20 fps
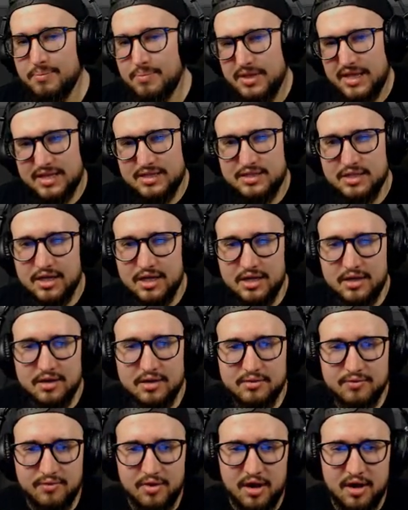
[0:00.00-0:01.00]
But that's it
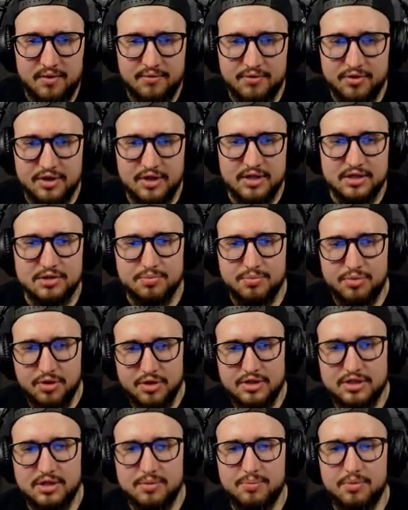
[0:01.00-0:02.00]
for this. Pretty
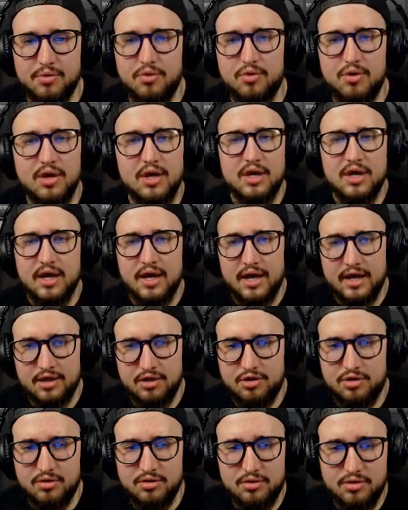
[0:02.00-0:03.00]
simple. And
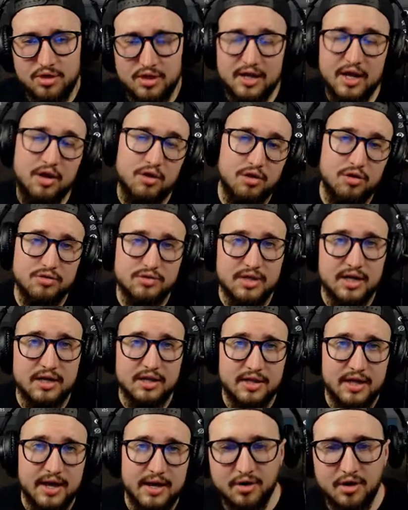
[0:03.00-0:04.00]
you can now close out of
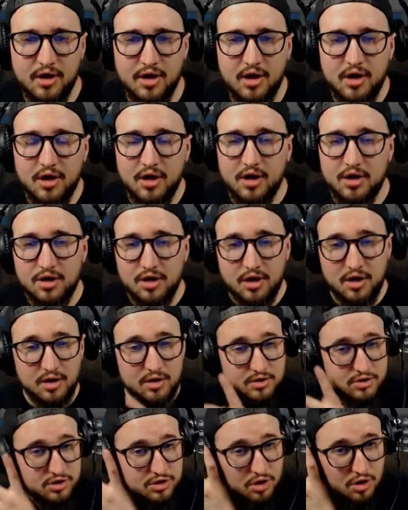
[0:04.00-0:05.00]
that.
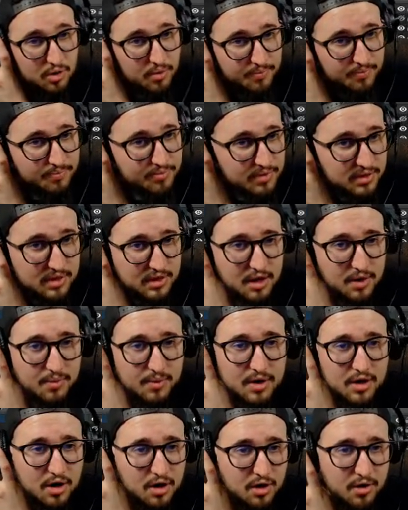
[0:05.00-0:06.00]
So there we
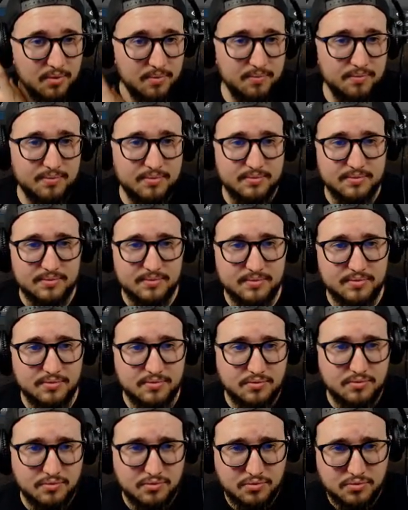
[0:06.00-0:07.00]
go.
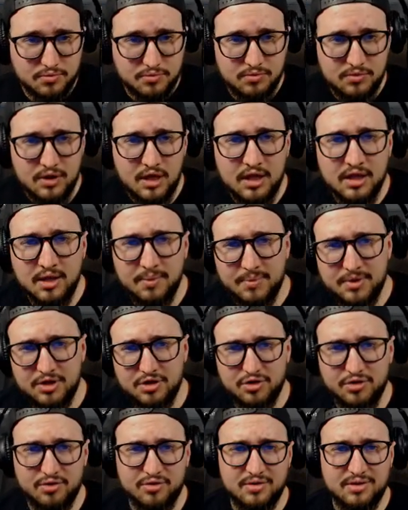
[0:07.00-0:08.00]
Let me
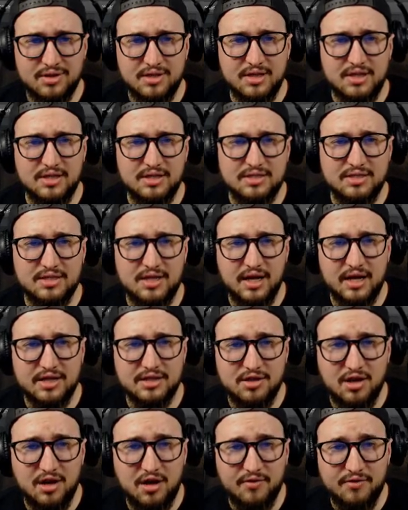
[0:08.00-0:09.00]
turn these guys
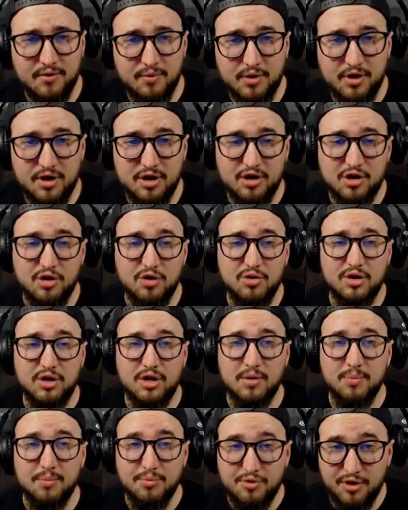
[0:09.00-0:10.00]
off, and we're going to go to
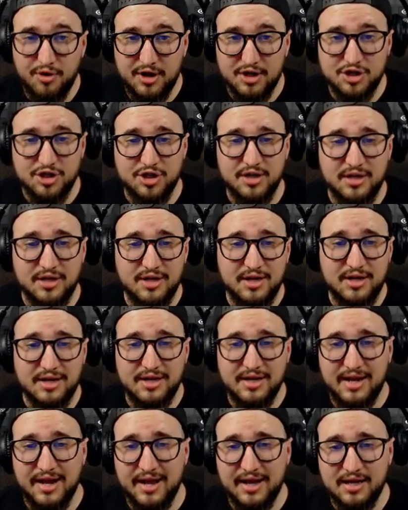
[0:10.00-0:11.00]
compression
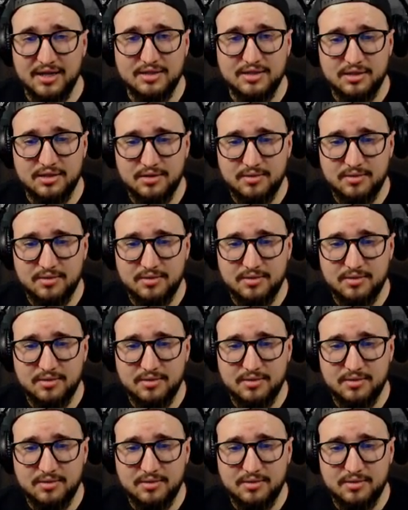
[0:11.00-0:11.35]
next.